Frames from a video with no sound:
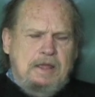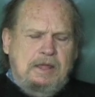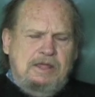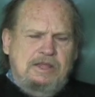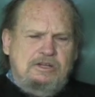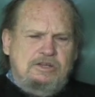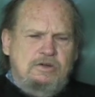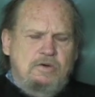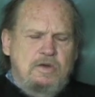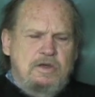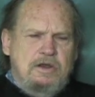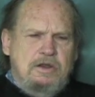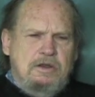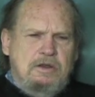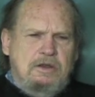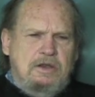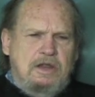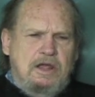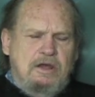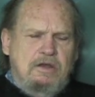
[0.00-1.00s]
He's going
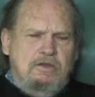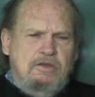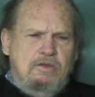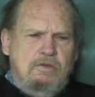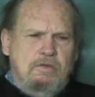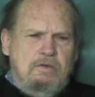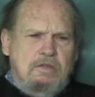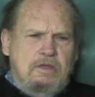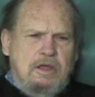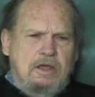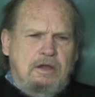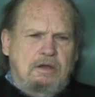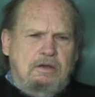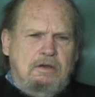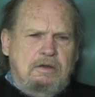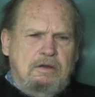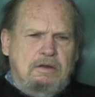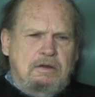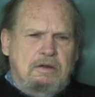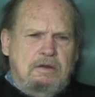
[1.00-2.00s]
to tell you that
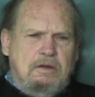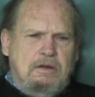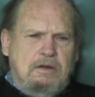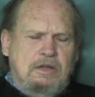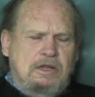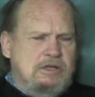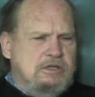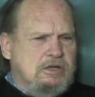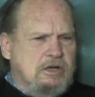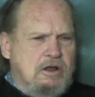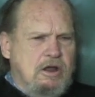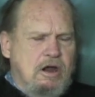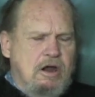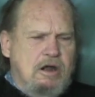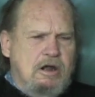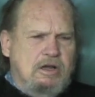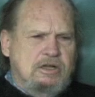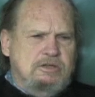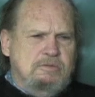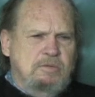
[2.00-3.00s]
his
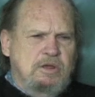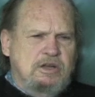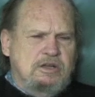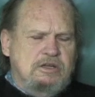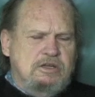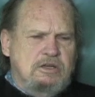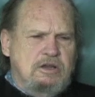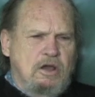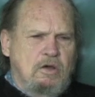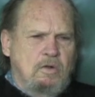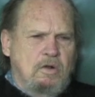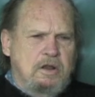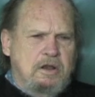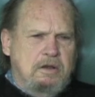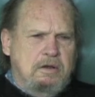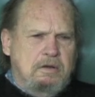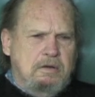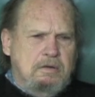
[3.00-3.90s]
car has been stolen.